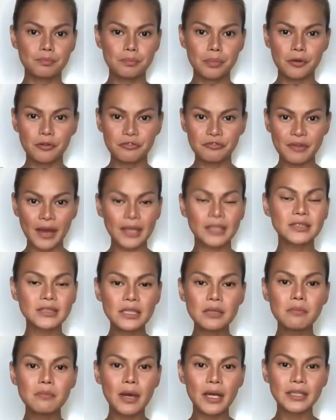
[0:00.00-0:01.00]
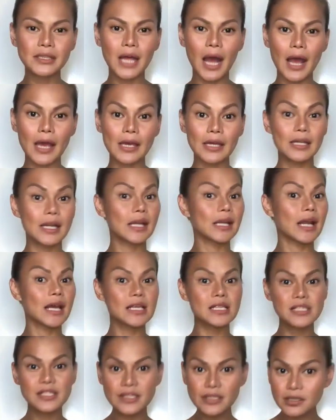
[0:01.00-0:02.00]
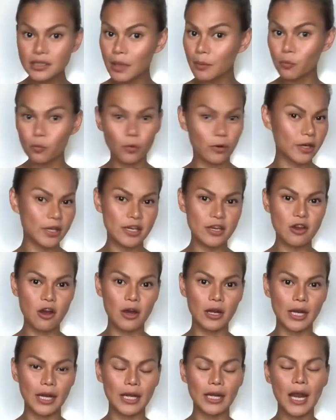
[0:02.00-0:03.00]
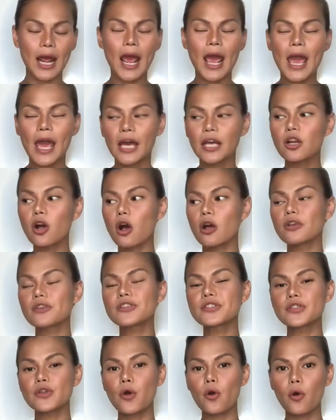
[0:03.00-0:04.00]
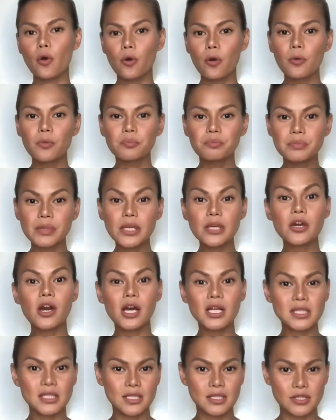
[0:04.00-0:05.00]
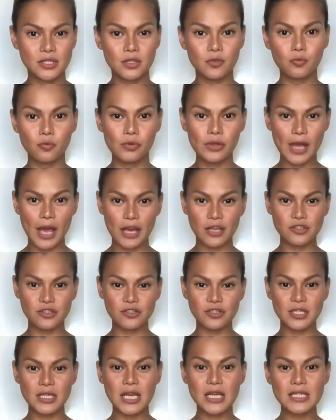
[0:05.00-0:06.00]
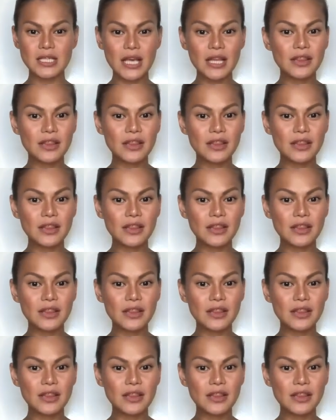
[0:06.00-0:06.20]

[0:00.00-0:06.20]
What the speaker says: perfecting my diet, and I still am working on it, and also being consistent with exercise.